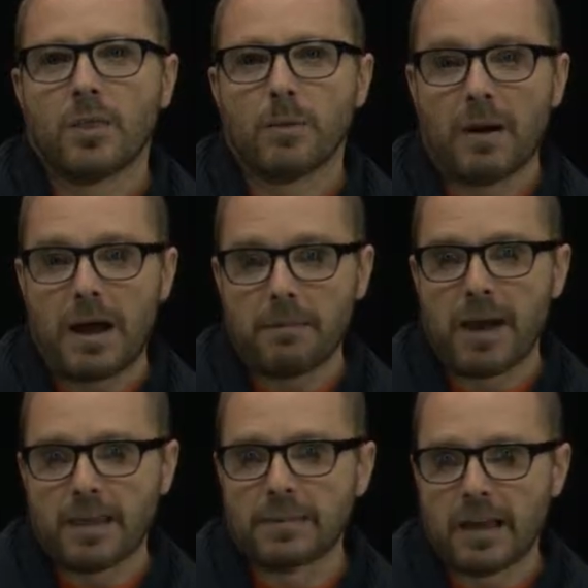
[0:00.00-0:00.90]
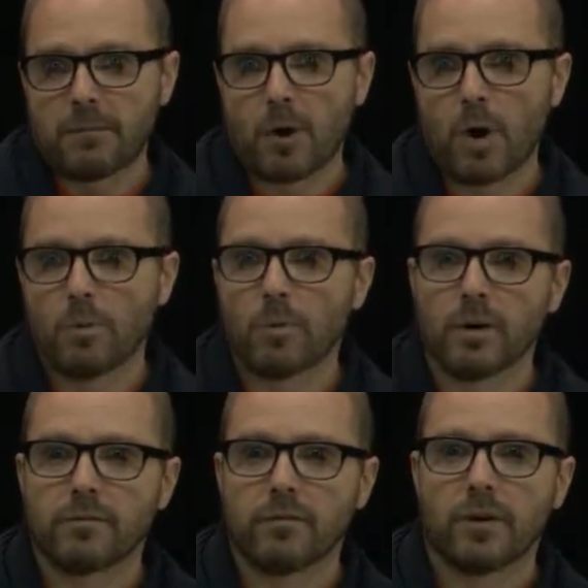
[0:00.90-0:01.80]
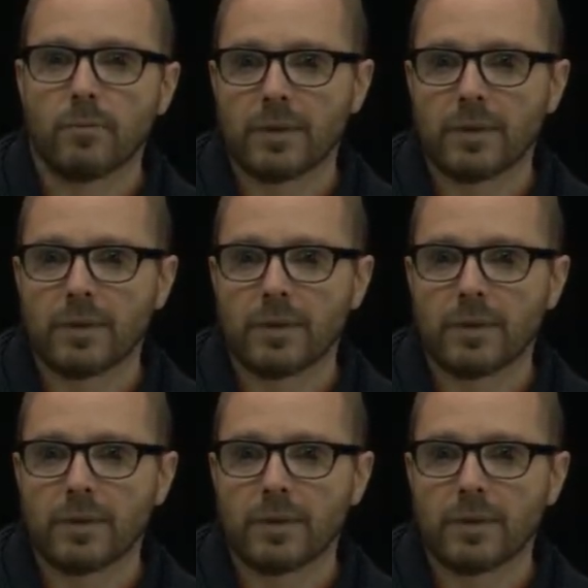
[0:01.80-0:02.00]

the MyMathLab homework from